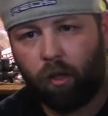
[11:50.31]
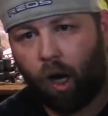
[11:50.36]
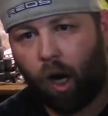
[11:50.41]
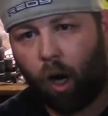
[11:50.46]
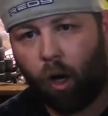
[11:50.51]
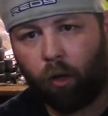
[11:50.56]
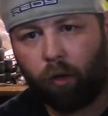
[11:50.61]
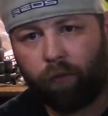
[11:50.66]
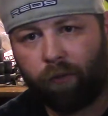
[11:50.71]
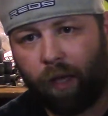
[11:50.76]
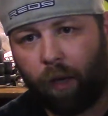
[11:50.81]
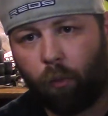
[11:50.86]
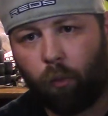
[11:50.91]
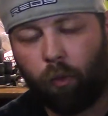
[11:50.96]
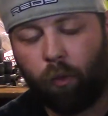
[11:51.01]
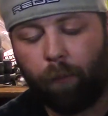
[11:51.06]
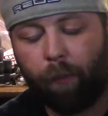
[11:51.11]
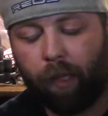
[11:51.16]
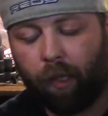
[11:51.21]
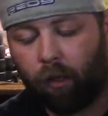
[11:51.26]
All of that
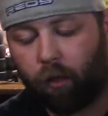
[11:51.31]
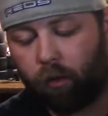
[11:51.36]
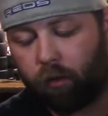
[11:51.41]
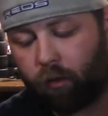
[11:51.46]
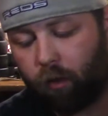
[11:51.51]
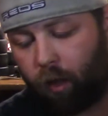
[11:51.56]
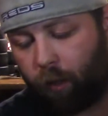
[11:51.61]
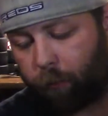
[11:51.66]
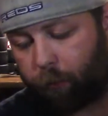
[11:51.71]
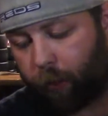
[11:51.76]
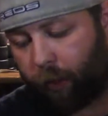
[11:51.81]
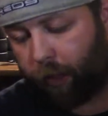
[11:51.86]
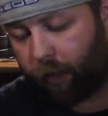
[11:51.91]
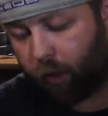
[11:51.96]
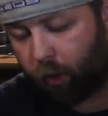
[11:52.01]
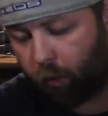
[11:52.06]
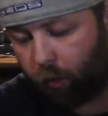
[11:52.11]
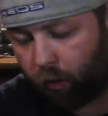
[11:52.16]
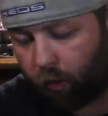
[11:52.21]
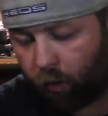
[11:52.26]
will be upgraded
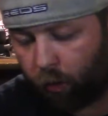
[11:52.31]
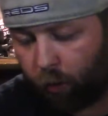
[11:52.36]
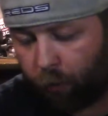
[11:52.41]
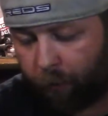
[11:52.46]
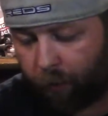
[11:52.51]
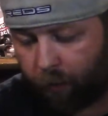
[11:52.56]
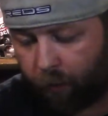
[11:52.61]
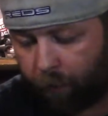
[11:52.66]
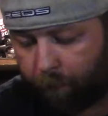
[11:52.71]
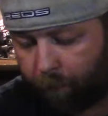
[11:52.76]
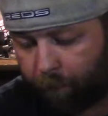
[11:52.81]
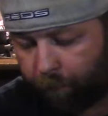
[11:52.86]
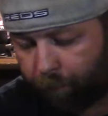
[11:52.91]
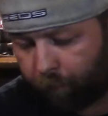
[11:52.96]
to aluminum.